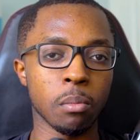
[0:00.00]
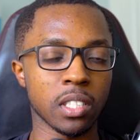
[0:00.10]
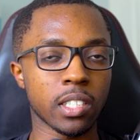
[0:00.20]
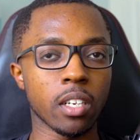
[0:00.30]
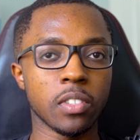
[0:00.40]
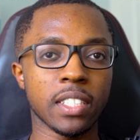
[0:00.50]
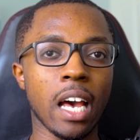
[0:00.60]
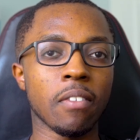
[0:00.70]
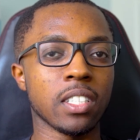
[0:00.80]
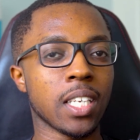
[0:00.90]
instead of just
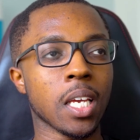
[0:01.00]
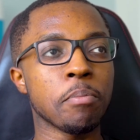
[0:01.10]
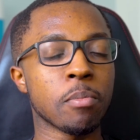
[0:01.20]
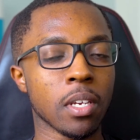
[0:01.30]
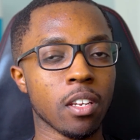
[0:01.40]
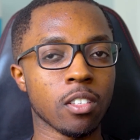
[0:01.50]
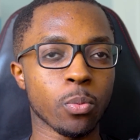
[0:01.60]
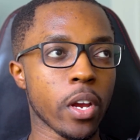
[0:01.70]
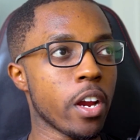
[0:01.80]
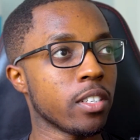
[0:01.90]
having Teams meetings
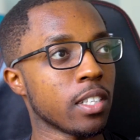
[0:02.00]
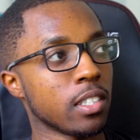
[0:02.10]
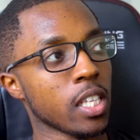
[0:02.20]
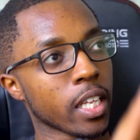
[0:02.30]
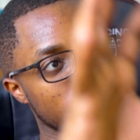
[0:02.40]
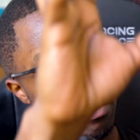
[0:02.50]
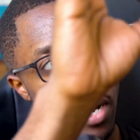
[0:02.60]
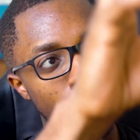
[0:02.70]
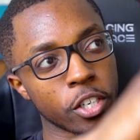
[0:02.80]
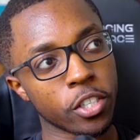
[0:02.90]
where essentially like this
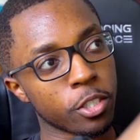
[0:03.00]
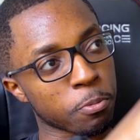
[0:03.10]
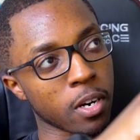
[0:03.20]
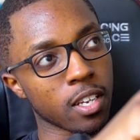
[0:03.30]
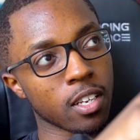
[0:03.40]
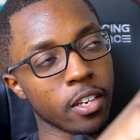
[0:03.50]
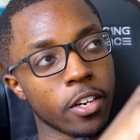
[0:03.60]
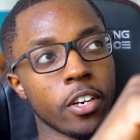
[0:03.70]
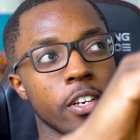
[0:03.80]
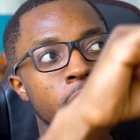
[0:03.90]
monitor is right
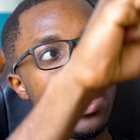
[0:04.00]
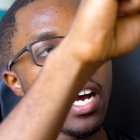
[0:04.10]
here and